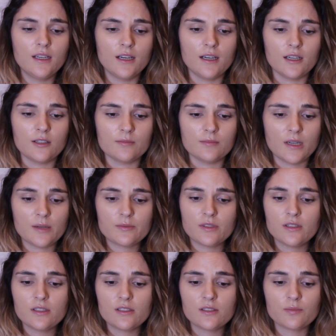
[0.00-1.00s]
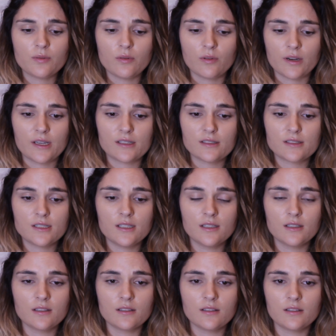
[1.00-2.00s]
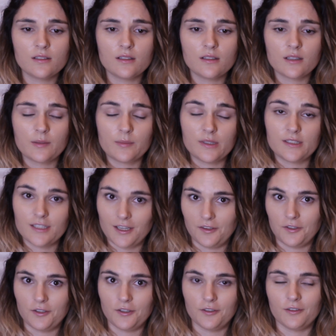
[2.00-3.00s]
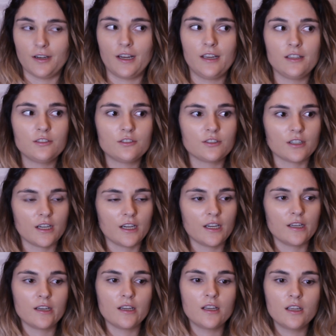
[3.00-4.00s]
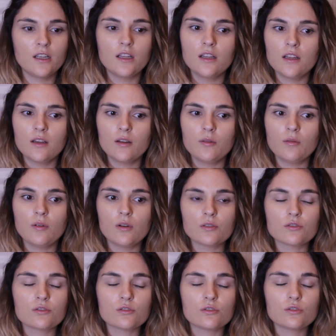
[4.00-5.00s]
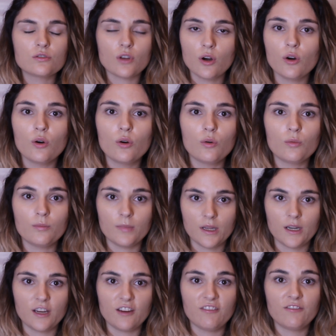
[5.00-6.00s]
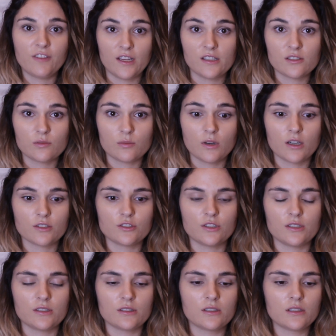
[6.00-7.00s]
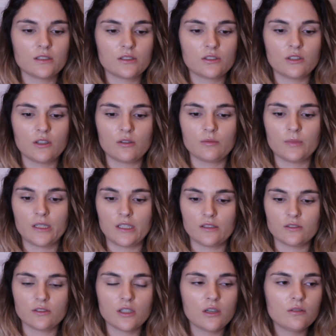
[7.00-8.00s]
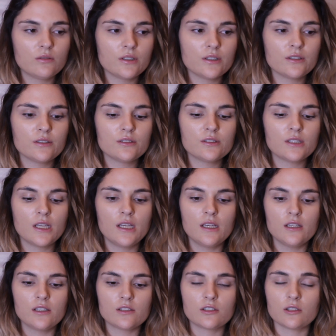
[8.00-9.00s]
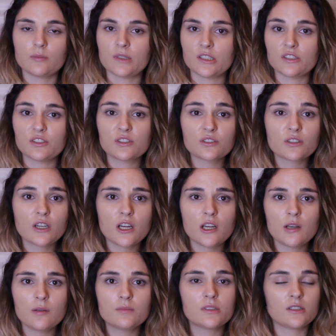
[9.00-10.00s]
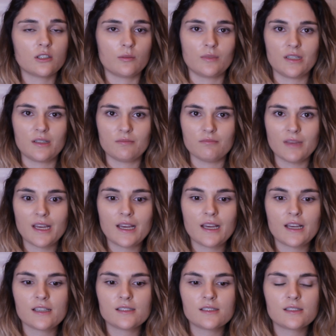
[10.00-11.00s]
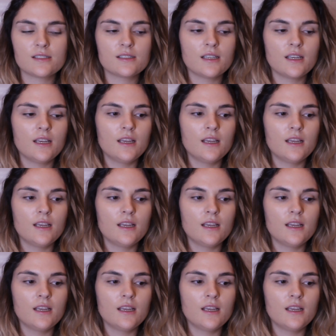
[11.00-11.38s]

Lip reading: Up to this point, let me tell you, I had tried so many face washes, so many toners, so many scrubs, so many masks,